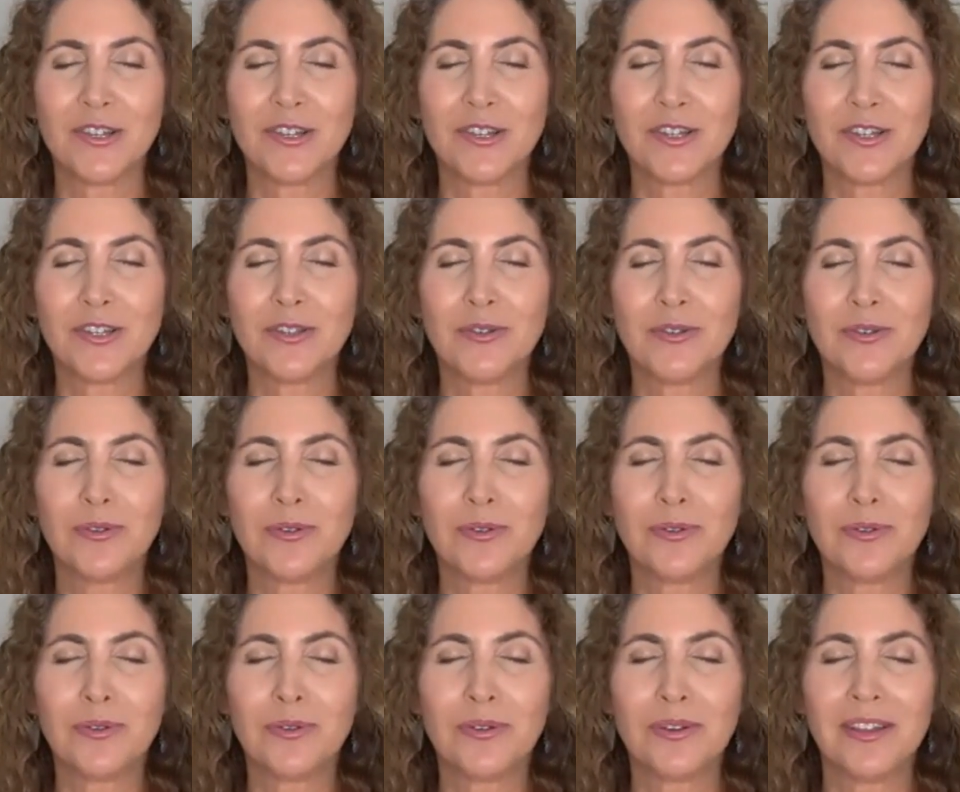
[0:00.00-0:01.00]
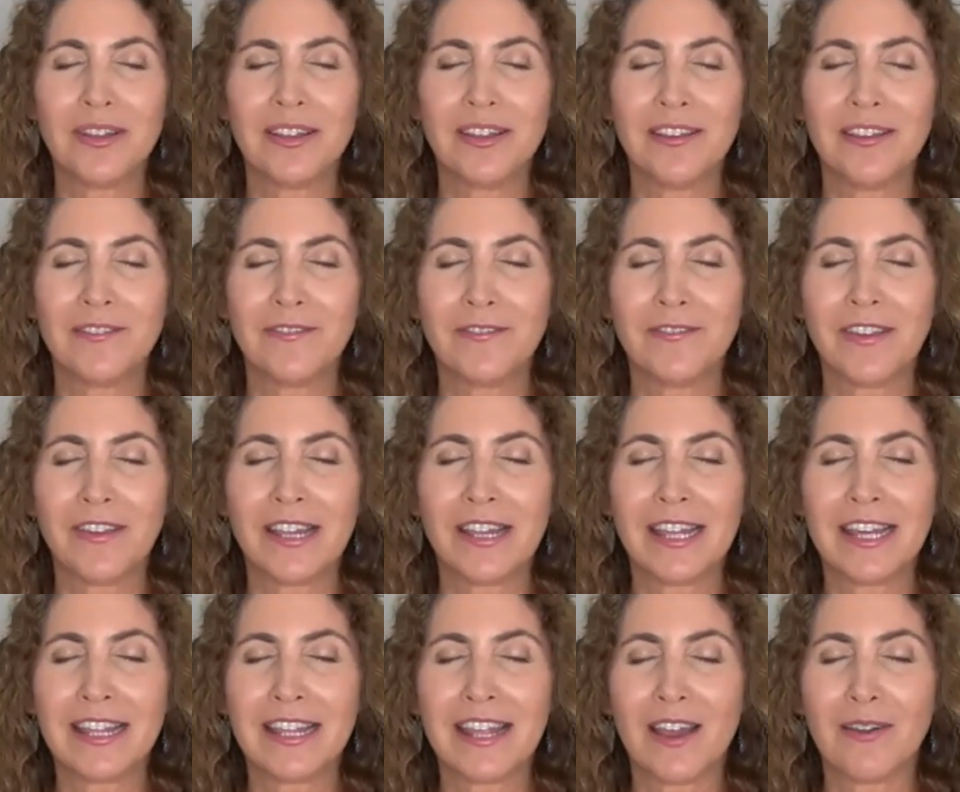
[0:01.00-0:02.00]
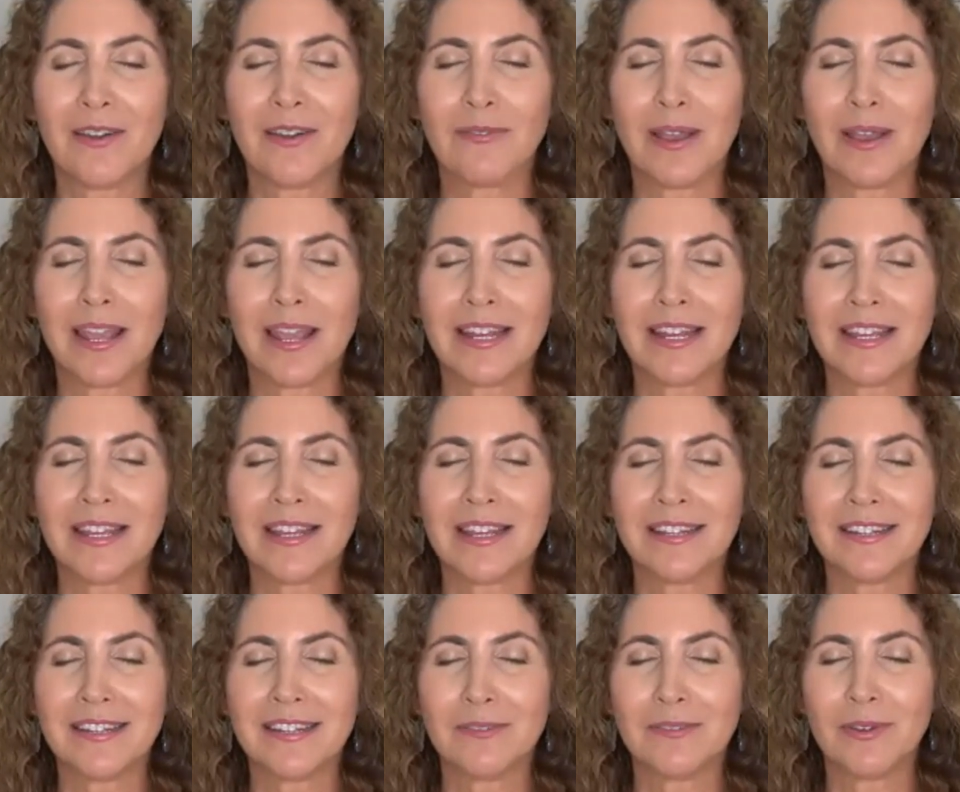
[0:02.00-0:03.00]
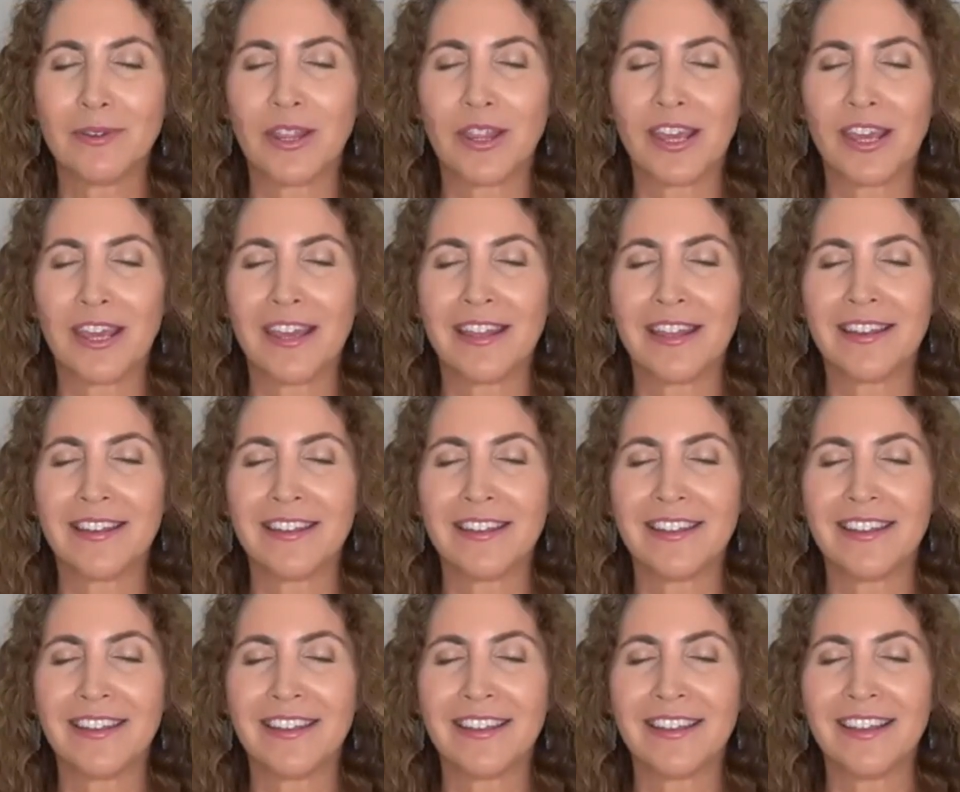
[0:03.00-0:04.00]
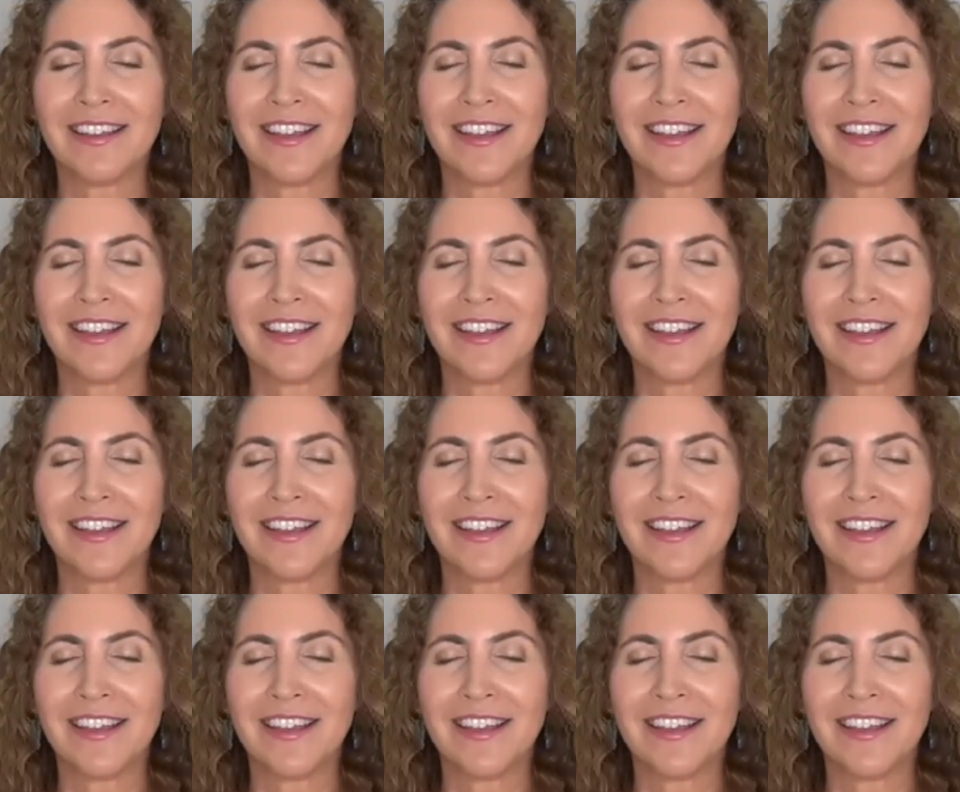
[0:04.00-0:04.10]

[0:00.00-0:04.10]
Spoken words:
Two, feeling that radiance within.